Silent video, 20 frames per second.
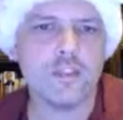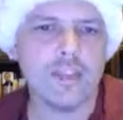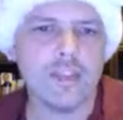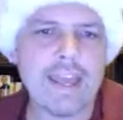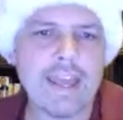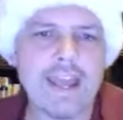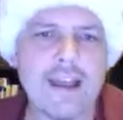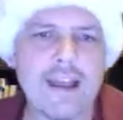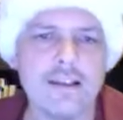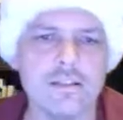
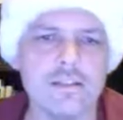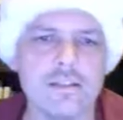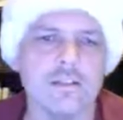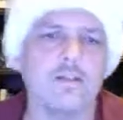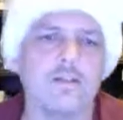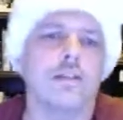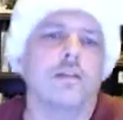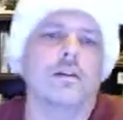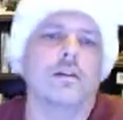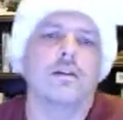
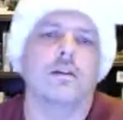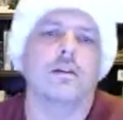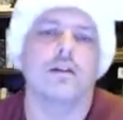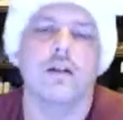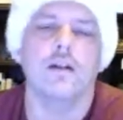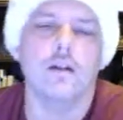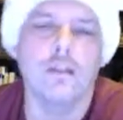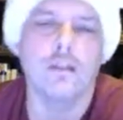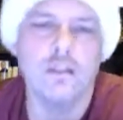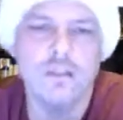cast,
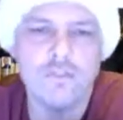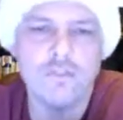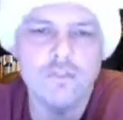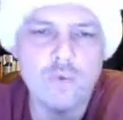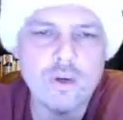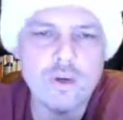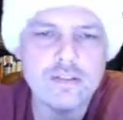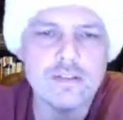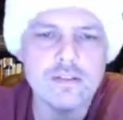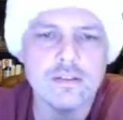the
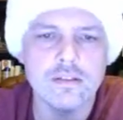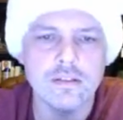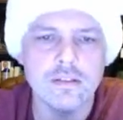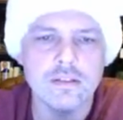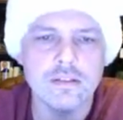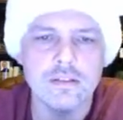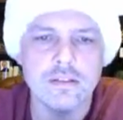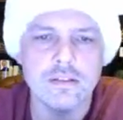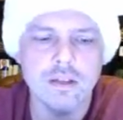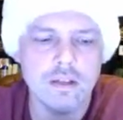voices
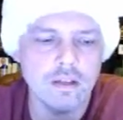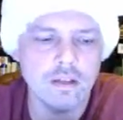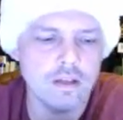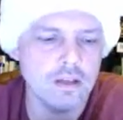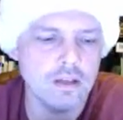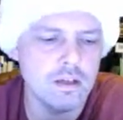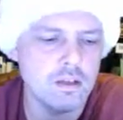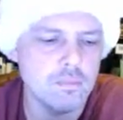in this thing.